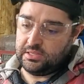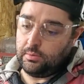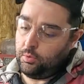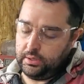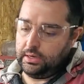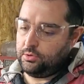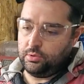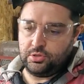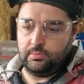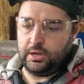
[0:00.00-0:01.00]
I won't get into
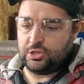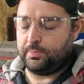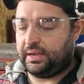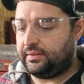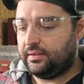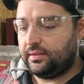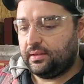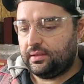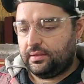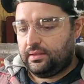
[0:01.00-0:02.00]
it too much, but
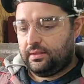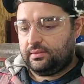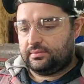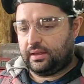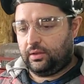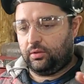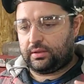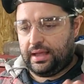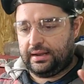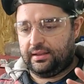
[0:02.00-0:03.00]
they'll
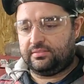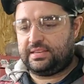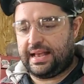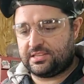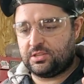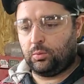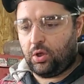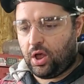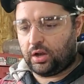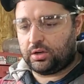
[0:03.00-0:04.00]
kind of test the
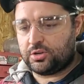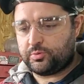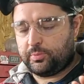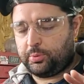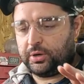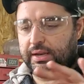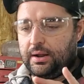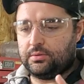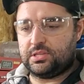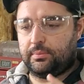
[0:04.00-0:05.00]
waters with putting
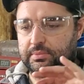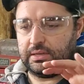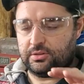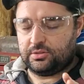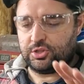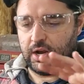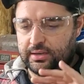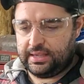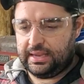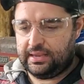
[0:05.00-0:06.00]
out something
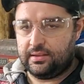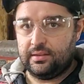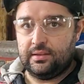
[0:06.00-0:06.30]
junky,